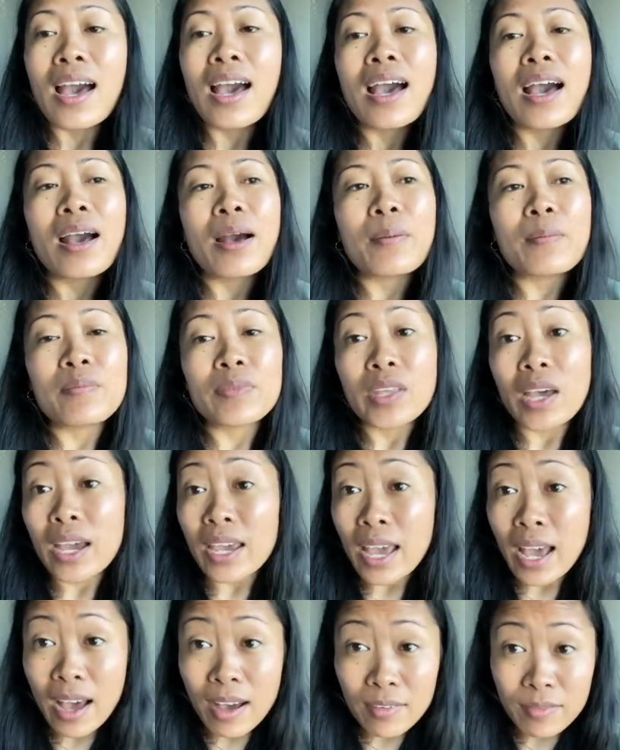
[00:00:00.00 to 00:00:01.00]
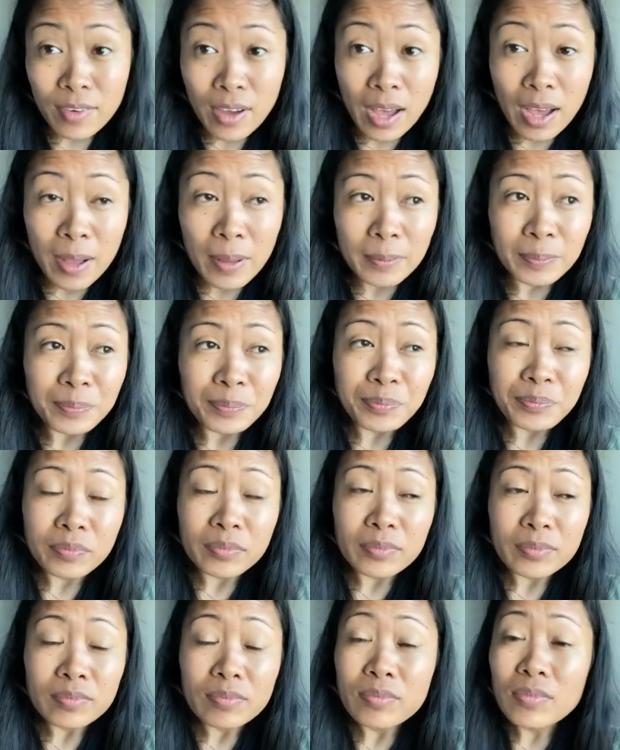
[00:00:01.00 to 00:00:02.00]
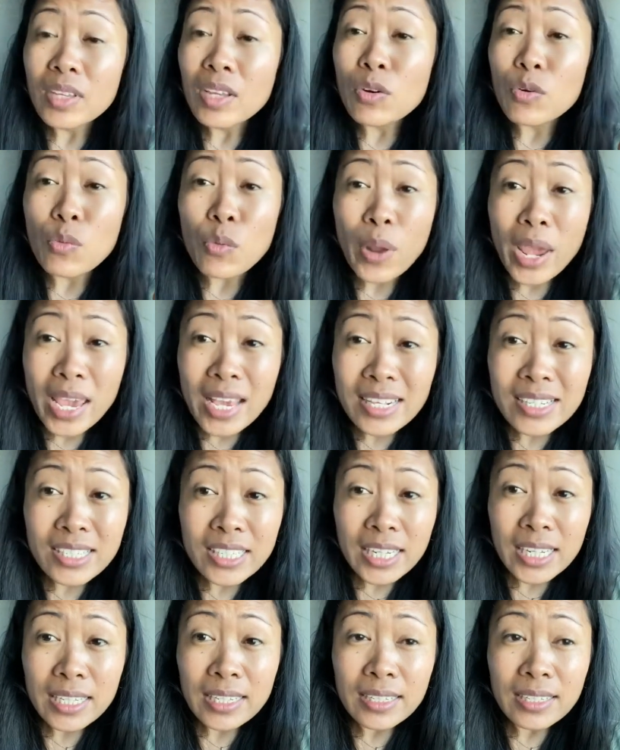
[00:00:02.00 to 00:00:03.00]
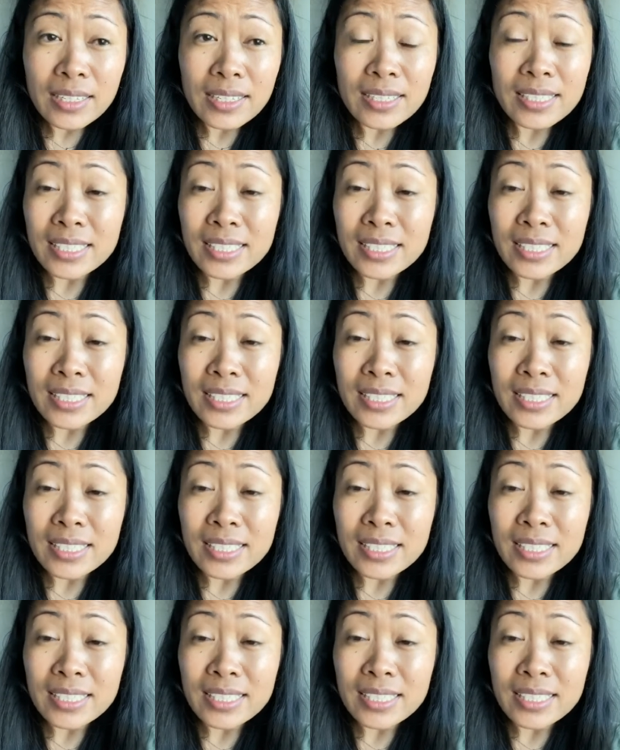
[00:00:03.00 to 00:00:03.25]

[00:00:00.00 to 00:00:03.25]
I have raging